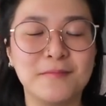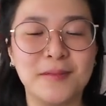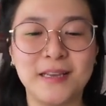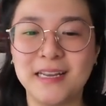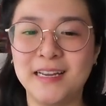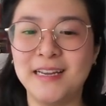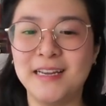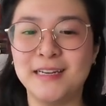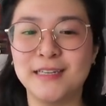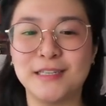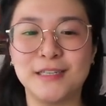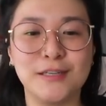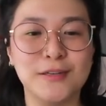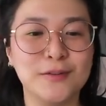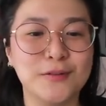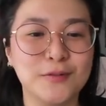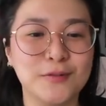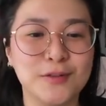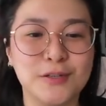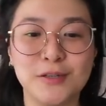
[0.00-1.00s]
me
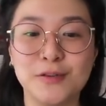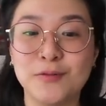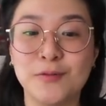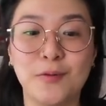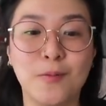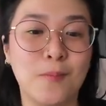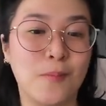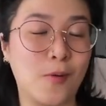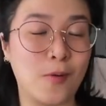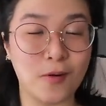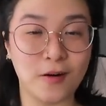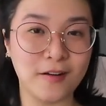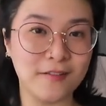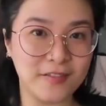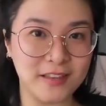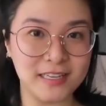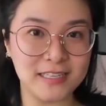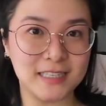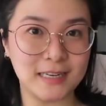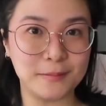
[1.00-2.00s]
to do more of
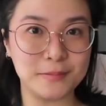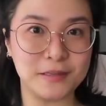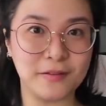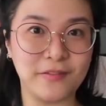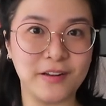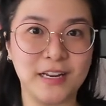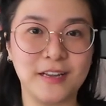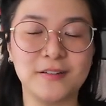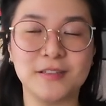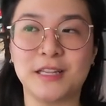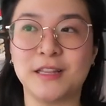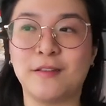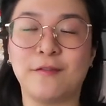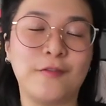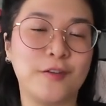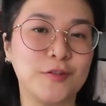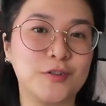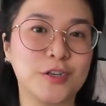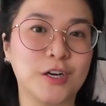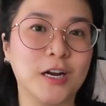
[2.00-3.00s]
these types of videos in the
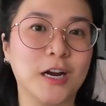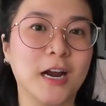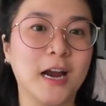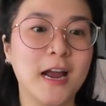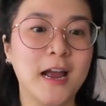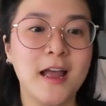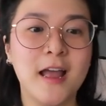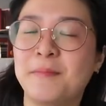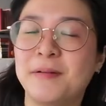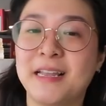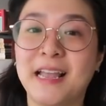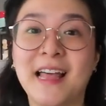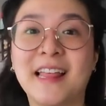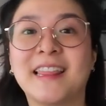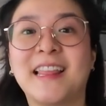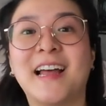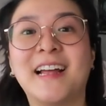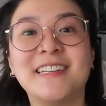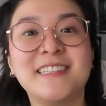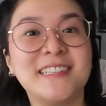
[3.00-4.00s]
future. But yeah,
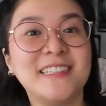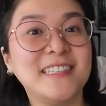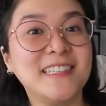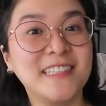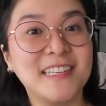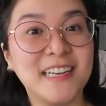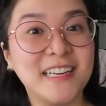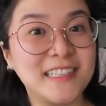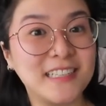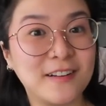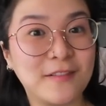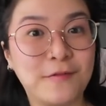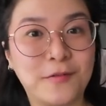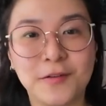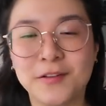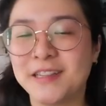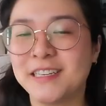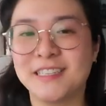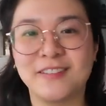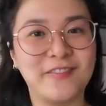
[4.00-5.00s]
that is it
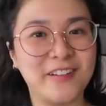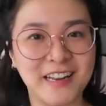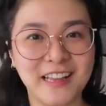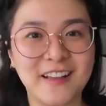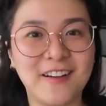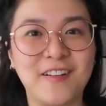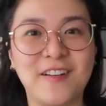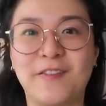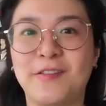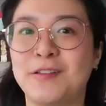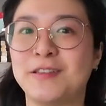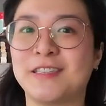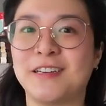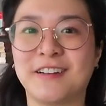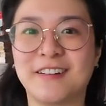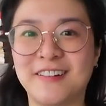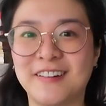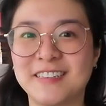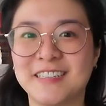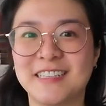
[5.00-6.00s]
for this video. If you
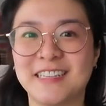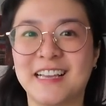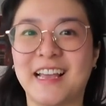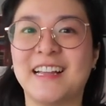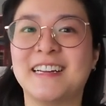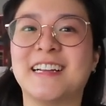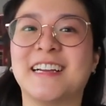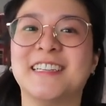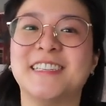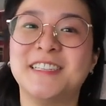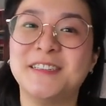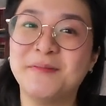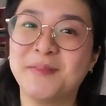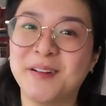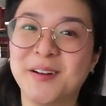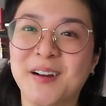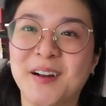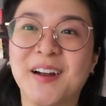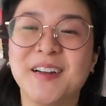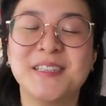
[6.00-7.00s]
stuck around to the end, I
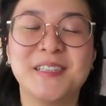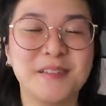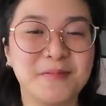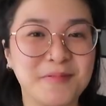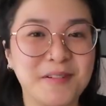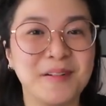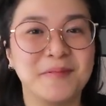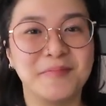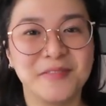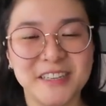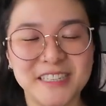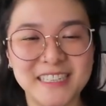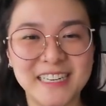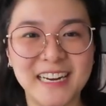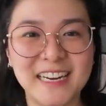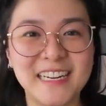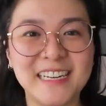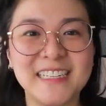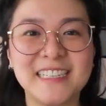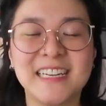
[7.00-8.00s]
super super, super
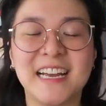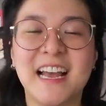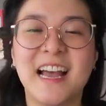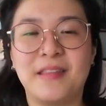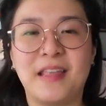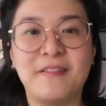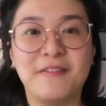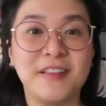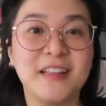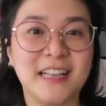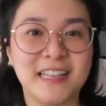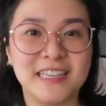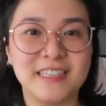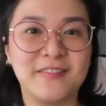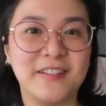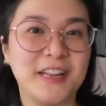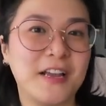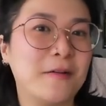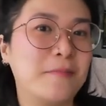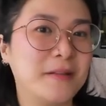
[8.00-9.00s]
appreciate it. If you like this
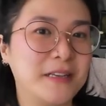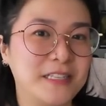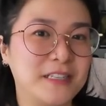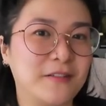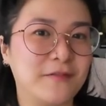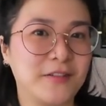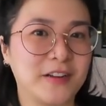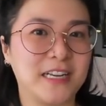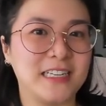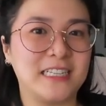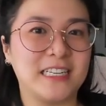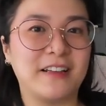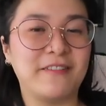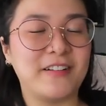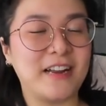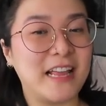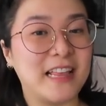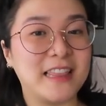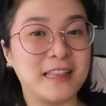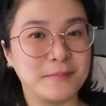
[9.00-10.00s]
video, please don't forget to give
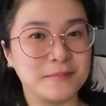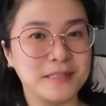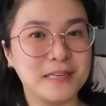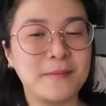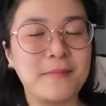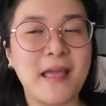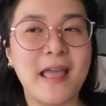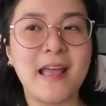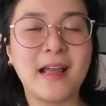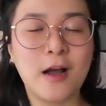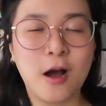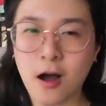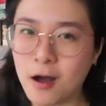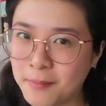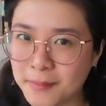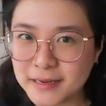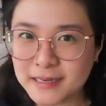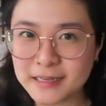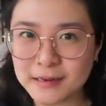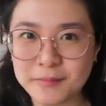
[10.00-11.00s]
it a thumbs up and
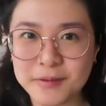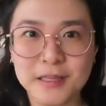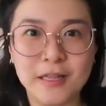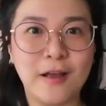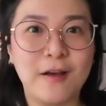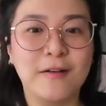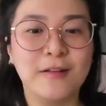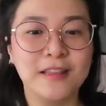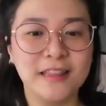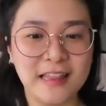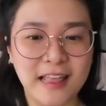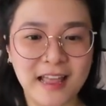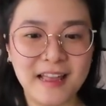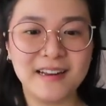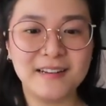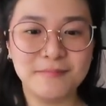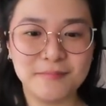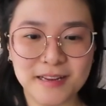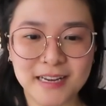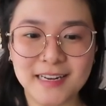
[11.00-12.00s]
comment down below.
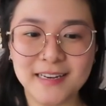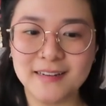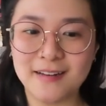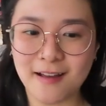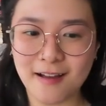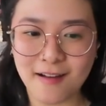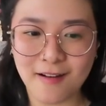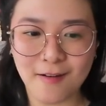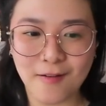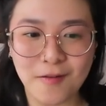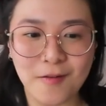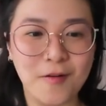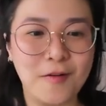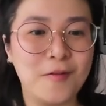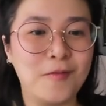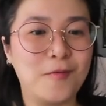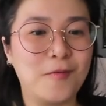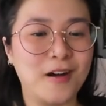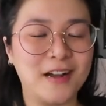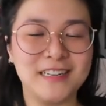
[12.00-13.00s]
Let me know
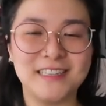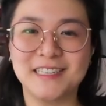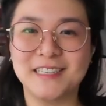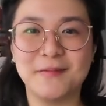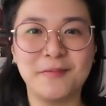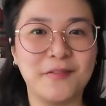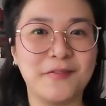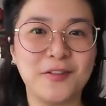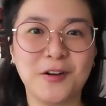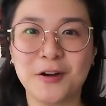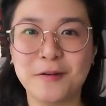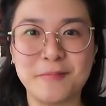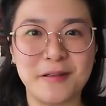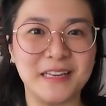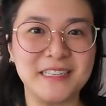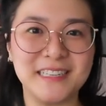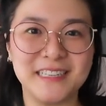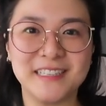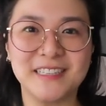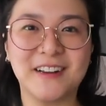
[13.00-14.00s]
what some of your
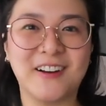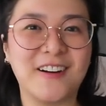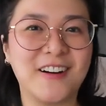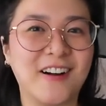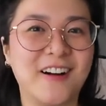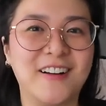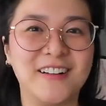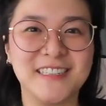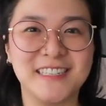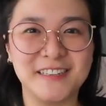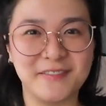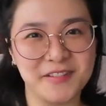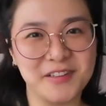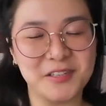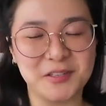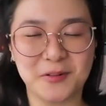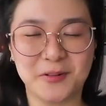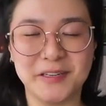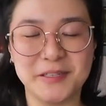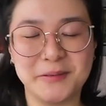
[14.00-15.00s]
opinions are on some of the
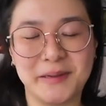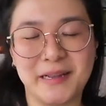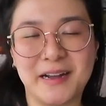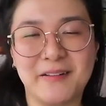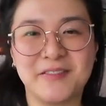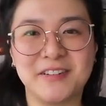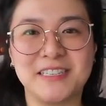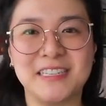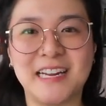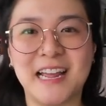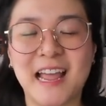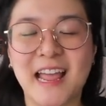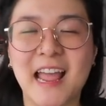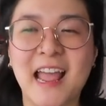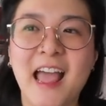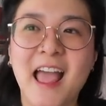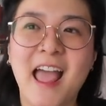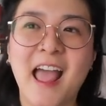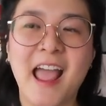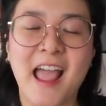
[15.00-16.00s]
stories we covered today.
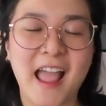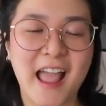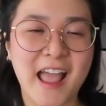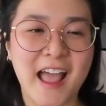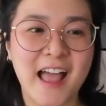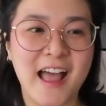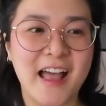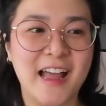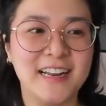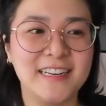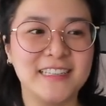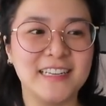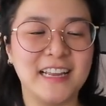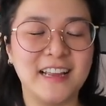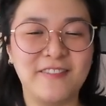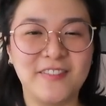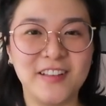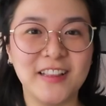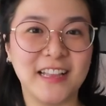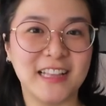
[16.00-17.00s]
And
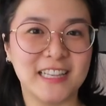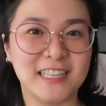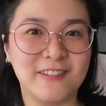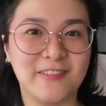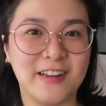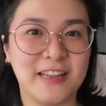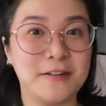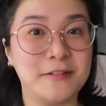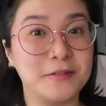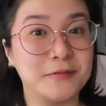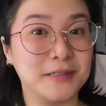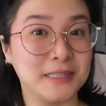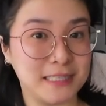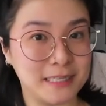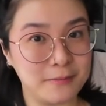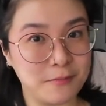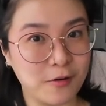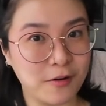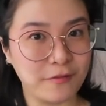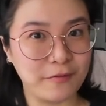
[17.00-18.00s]
if you like this video and you want to
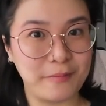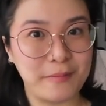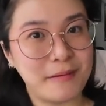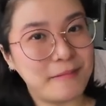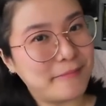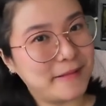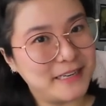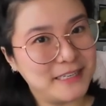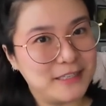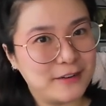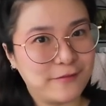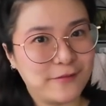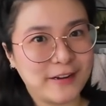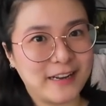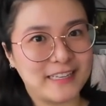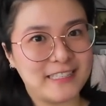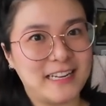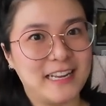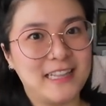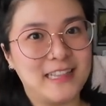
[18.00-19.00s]
see more from me, please don't
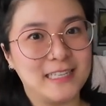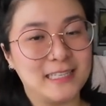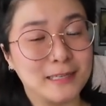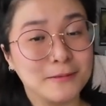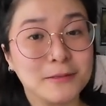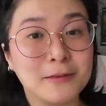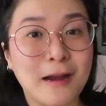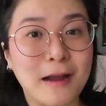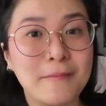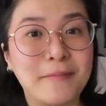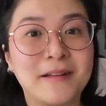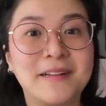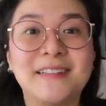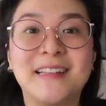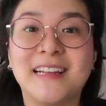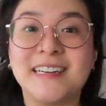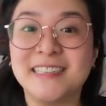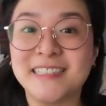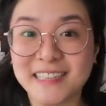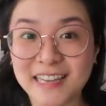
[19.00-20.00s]
forget to hit the subscribe button.
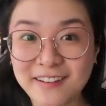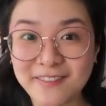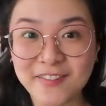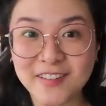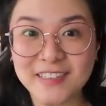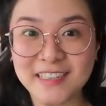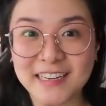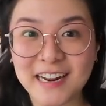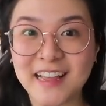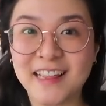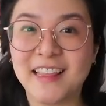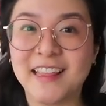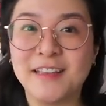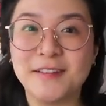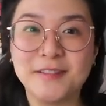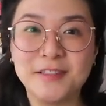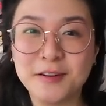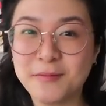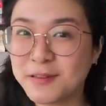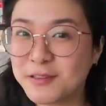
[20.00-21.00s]
That is it for today. Thank
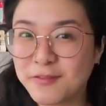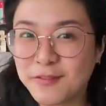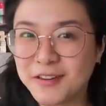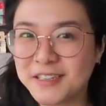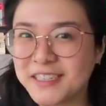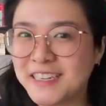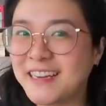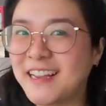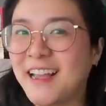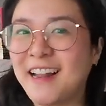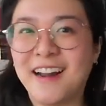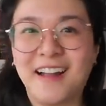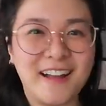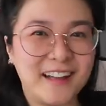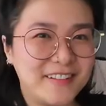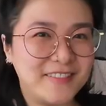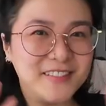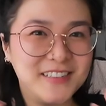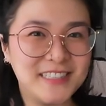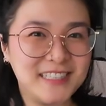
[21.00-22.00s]
you so much for watching and
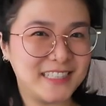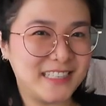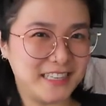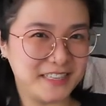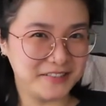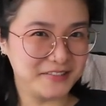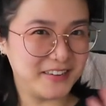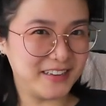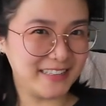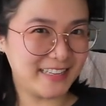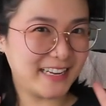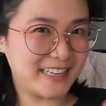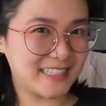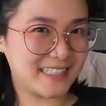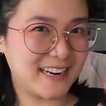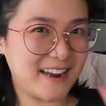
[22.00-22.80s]
I will see you all next